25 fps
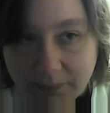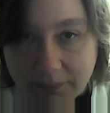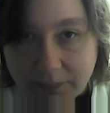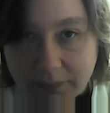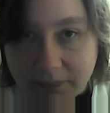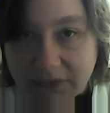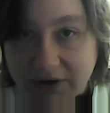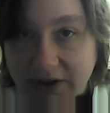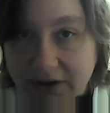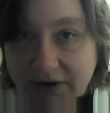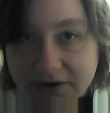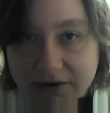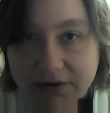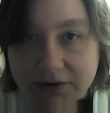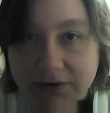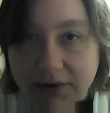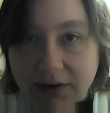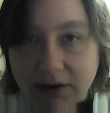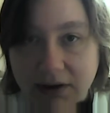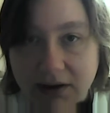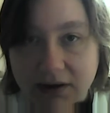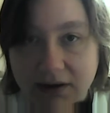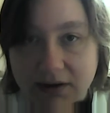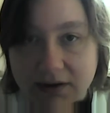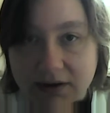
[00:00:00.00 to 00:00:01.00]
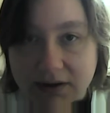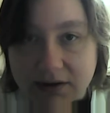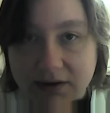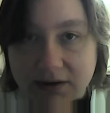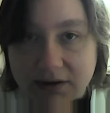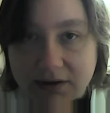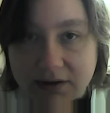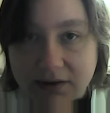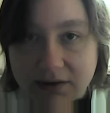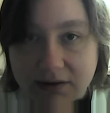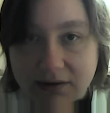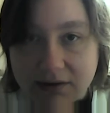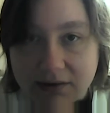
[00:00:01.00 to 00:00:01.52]
doesn't really
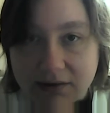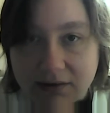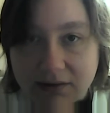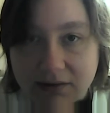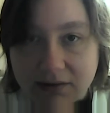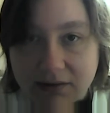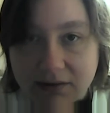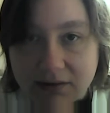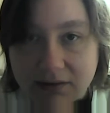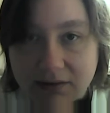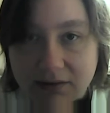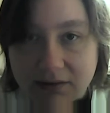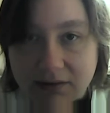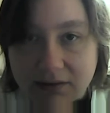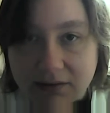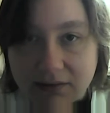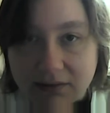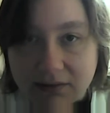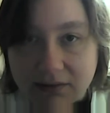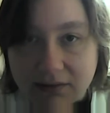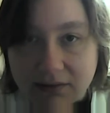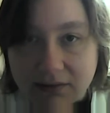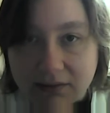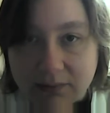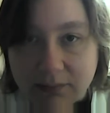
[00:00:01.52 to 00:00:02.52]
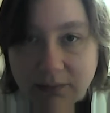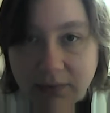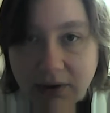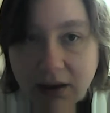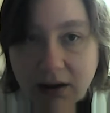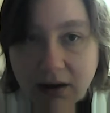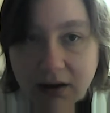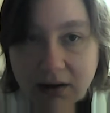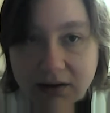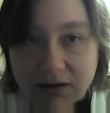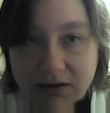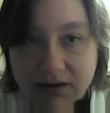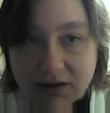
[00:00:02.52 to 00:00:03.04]
exist.
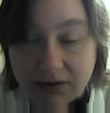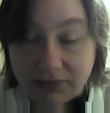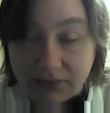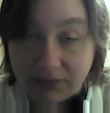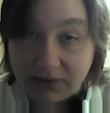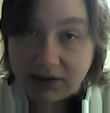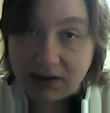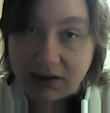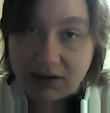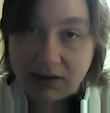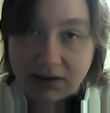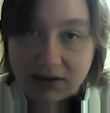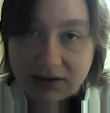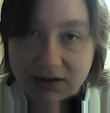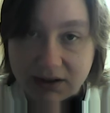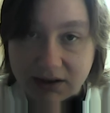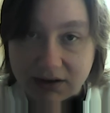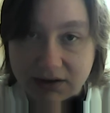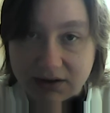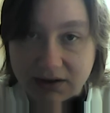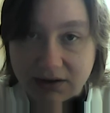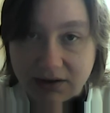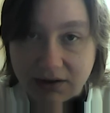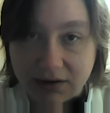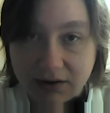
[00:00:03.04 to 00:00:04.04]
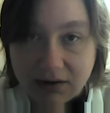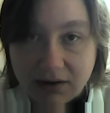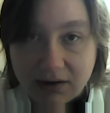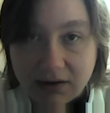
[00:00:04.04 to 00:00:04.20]
Because if it did exist,